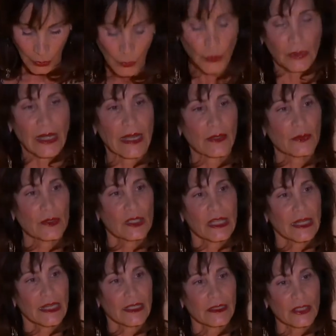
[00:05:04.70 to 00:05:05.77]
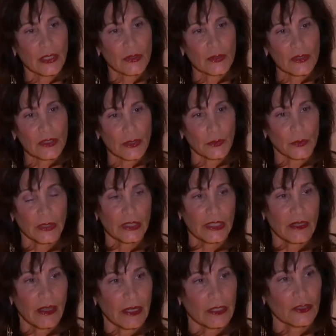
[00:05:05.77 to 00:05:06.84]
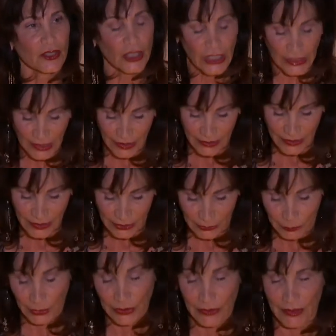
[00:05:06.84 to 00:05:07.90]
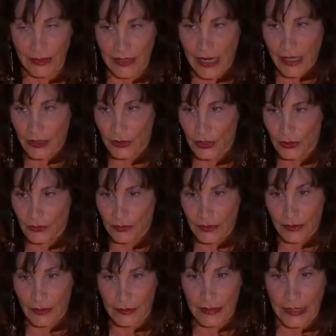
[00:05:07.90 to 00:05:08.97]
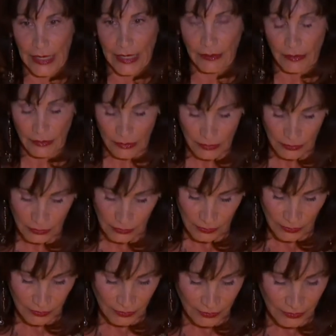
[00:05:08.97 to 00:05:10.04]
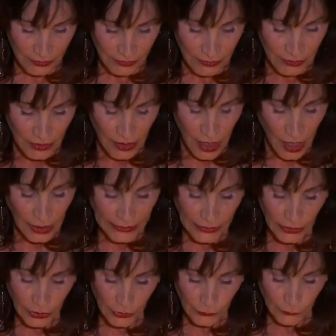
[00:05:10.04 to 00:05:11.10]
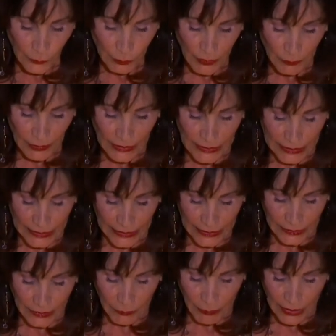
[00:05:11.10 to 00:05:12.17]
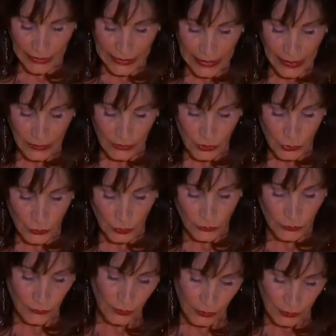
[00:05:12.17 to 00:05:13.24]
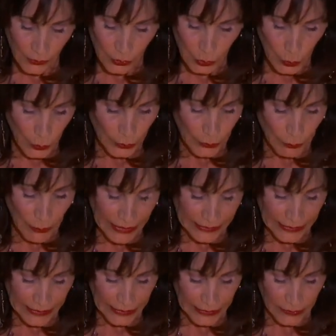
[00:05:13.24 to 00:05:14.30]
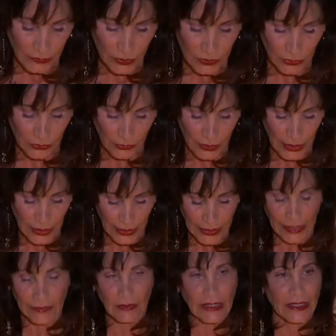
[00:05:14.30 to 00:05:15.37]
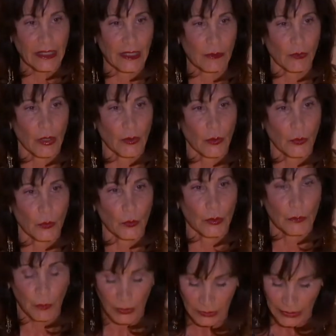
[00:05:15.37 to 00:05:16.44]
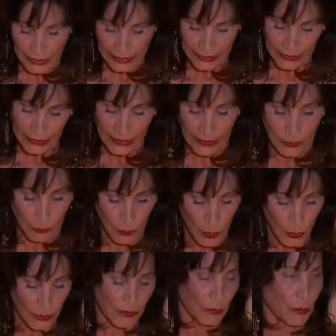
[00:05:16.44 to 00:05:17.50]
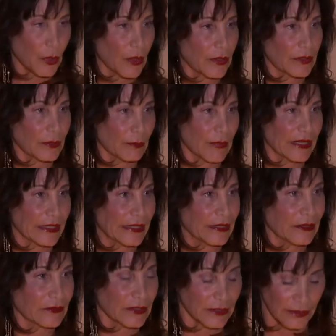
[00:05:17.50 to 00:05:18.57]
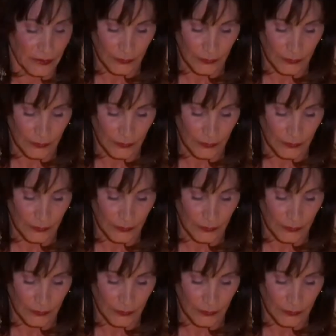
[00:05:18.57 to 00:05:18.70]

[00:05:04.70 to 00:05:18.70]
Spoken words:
When I was diagnosed, I really got a chance to put this attitude to the test. I knew from the beginning that my attitude toward my cancer and the chemo would play an important part in my healing.